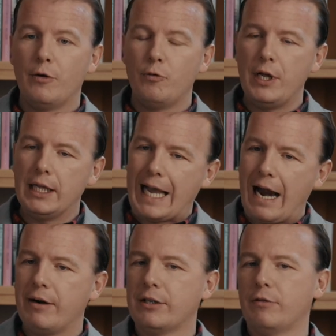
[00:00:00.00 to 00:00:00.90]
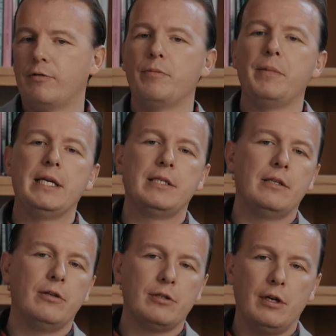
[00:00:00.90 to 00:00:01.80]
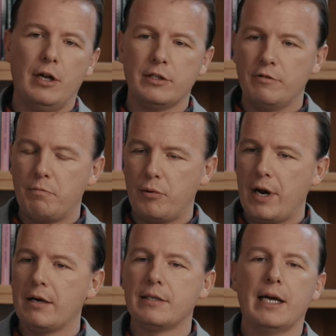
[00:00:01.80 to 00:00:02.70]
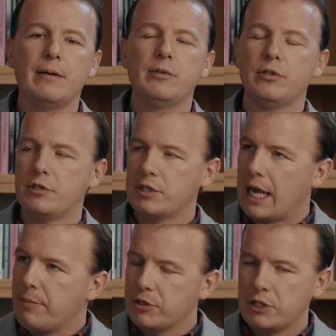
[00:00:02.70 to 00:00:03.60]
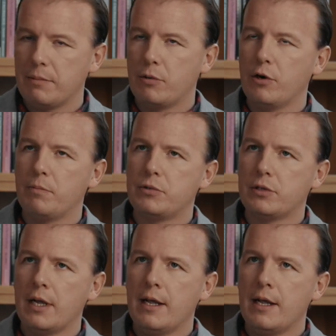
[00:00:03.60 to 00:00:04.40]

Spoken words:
real character formation, there's lots of prayer time, there's discipleship groups.